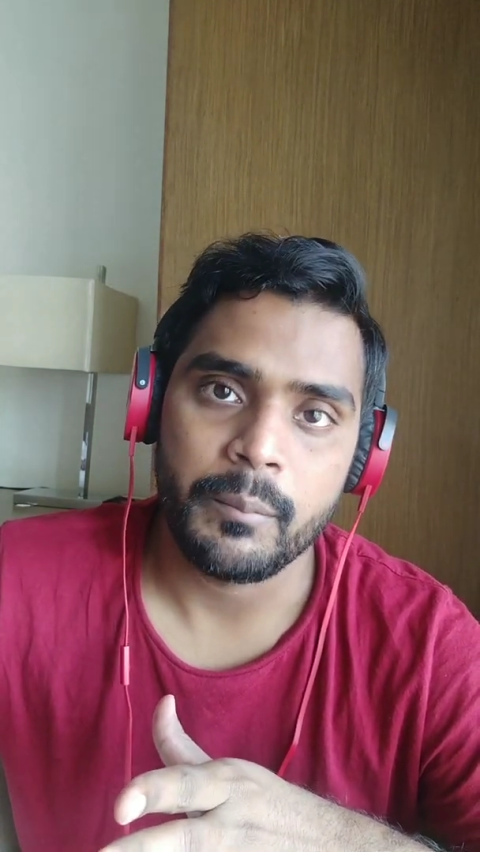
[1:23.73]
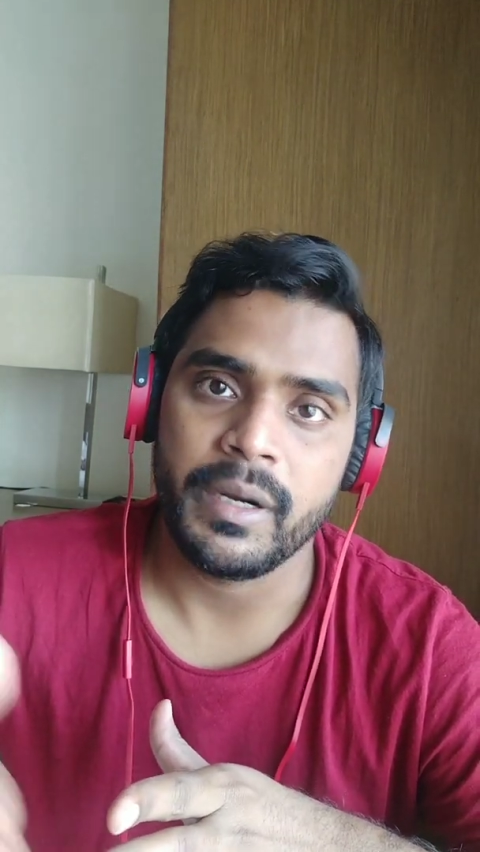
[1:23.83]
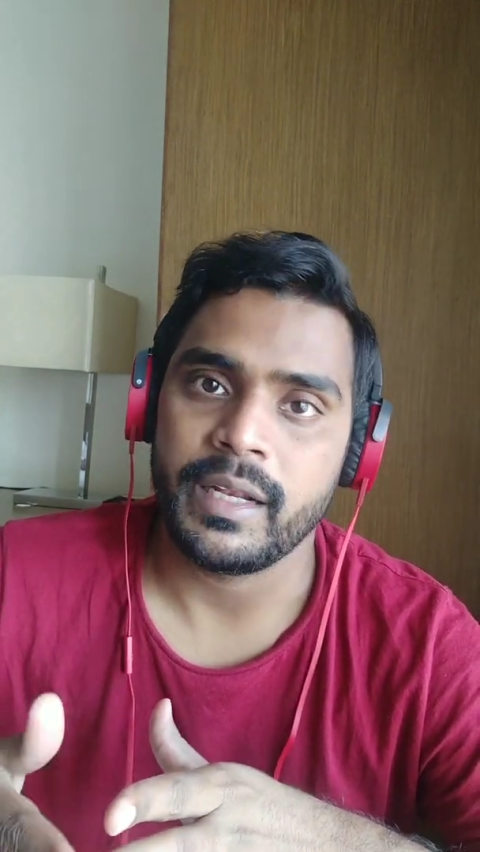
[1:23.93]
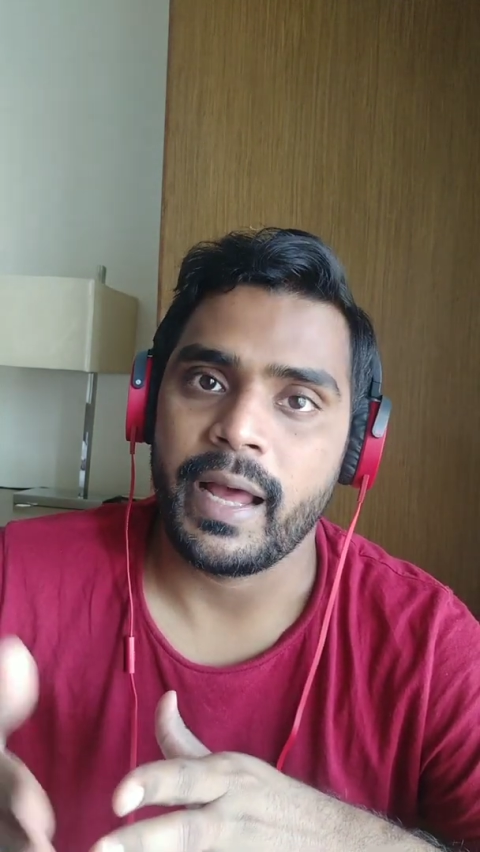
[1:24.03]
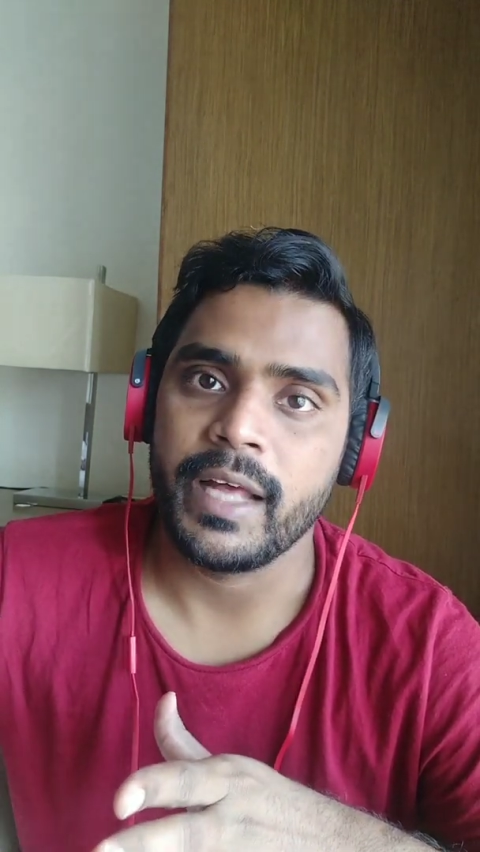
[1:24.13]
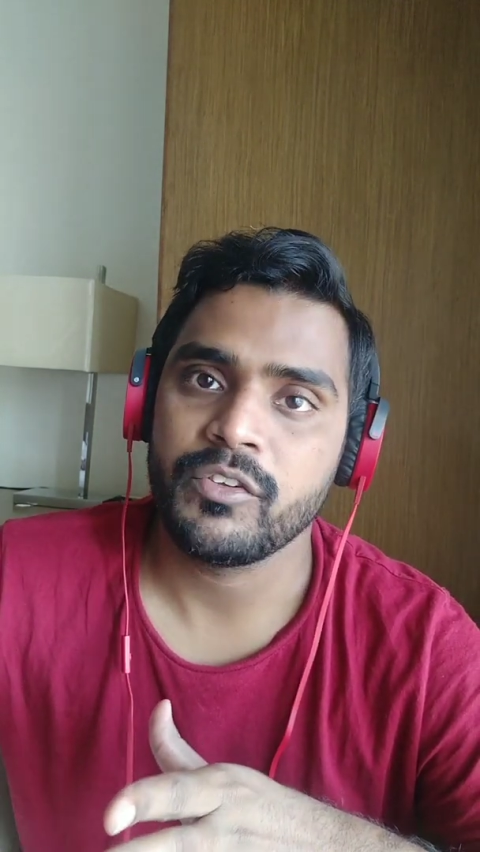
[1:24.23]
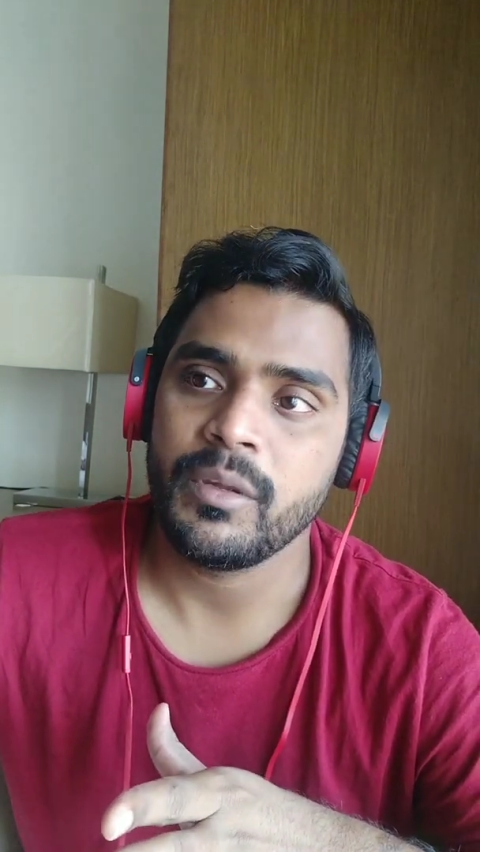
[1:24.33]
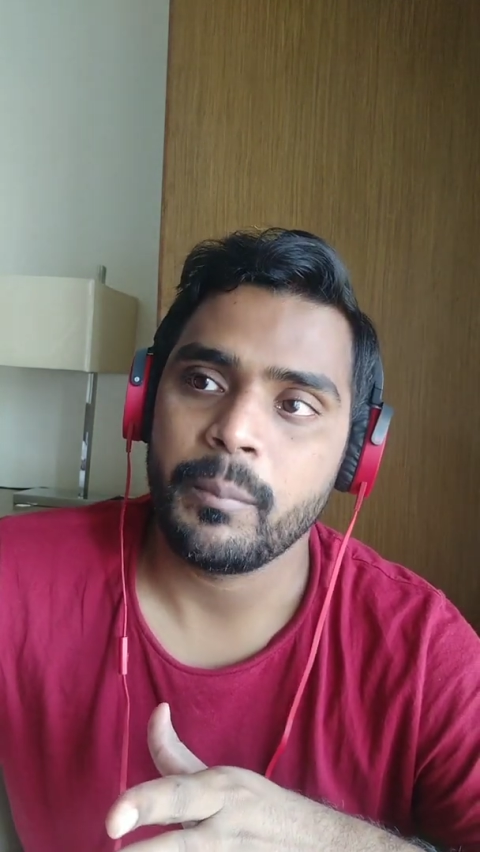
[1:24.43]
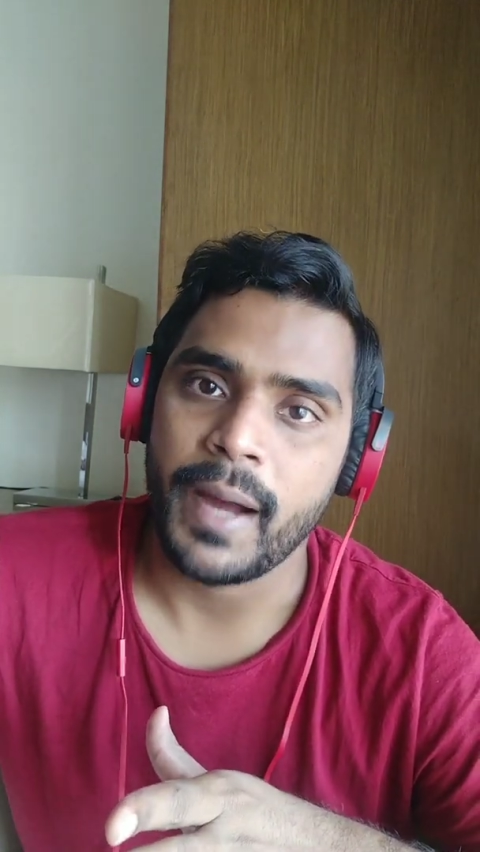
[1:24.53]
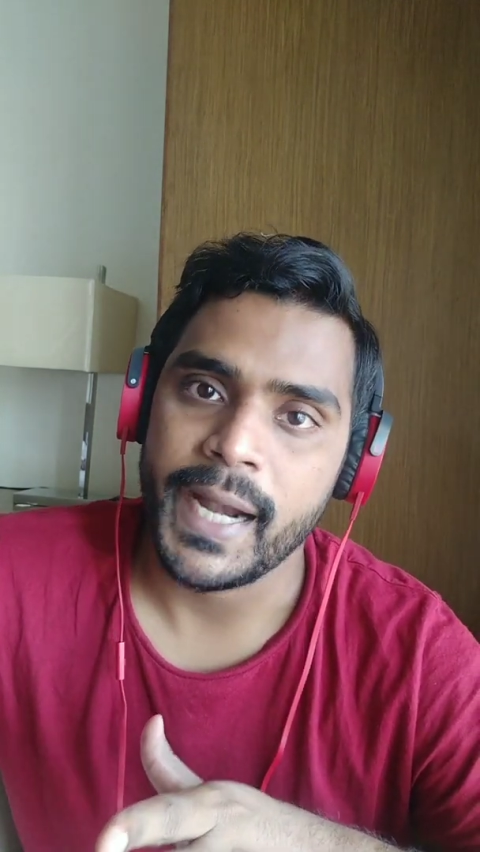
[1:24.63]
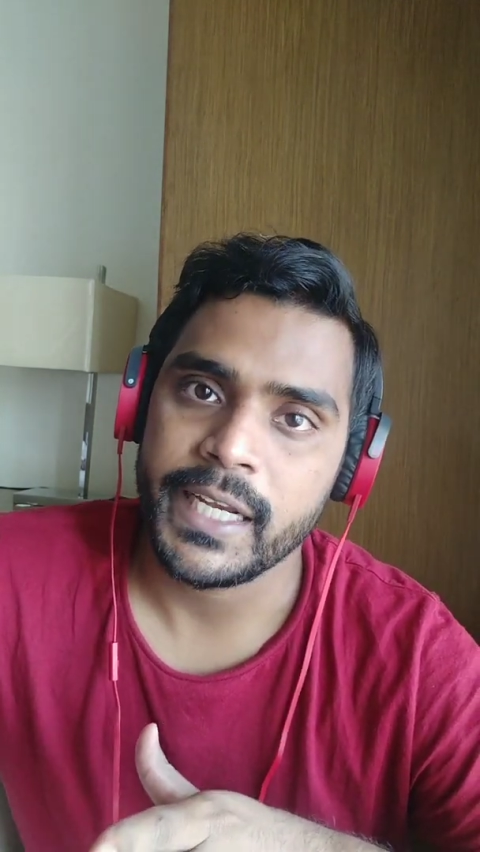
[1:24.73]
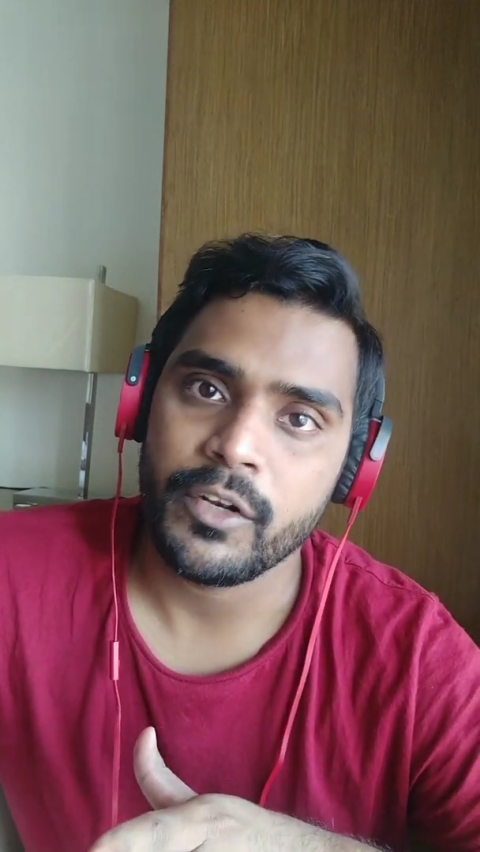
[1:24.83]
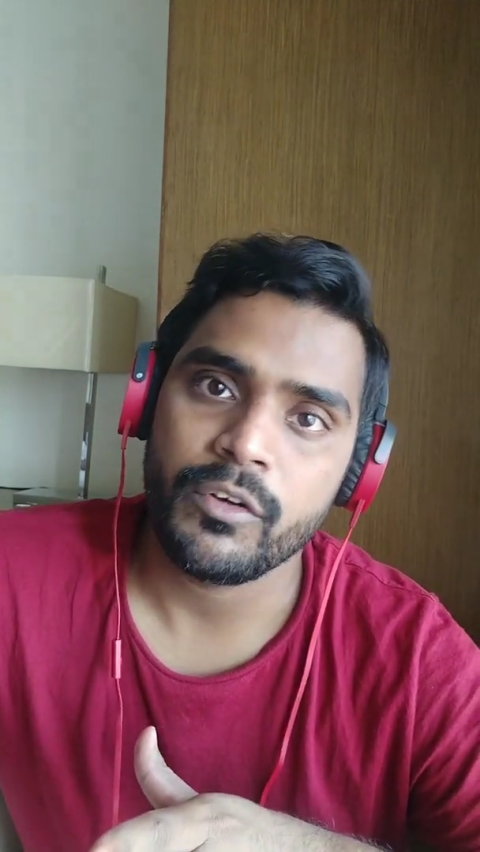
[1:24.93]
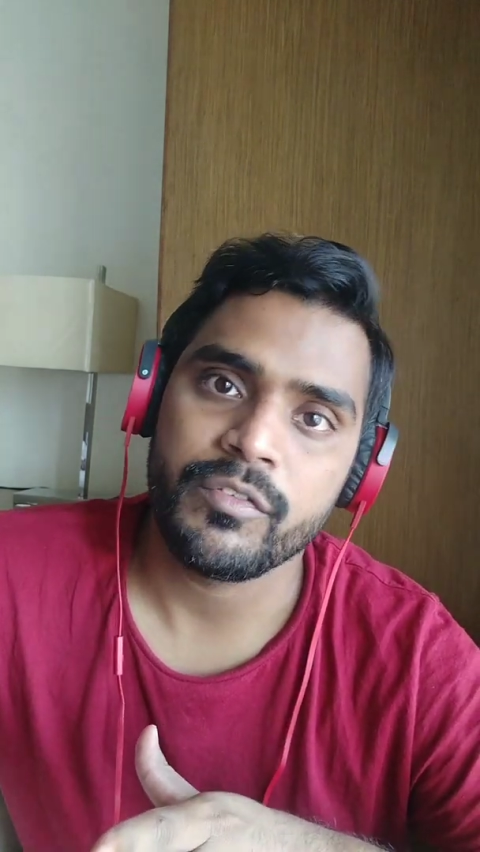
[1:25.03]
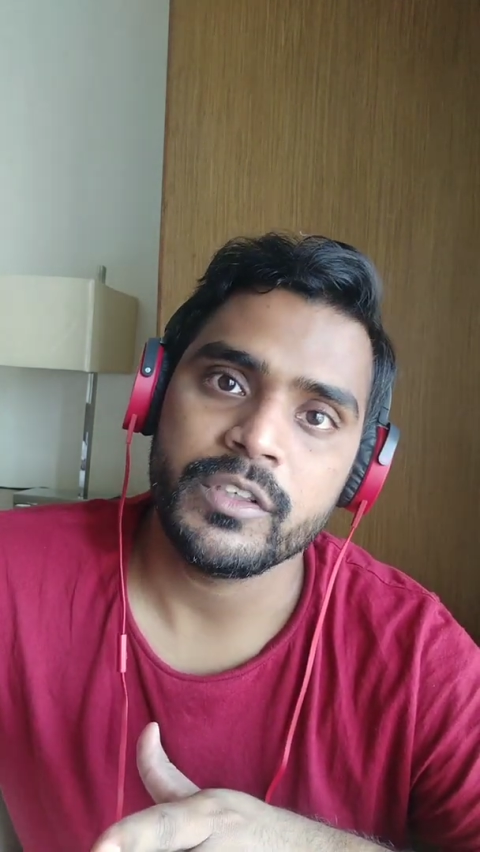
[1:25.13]
but as a
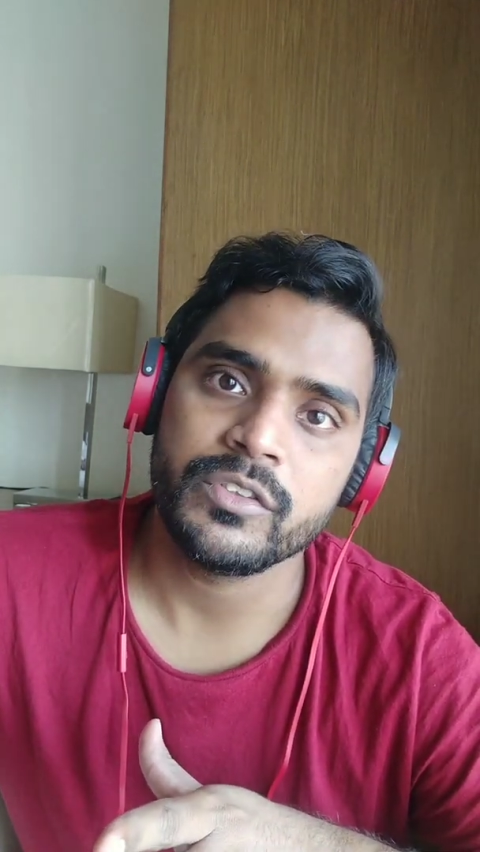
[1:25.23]
matter of a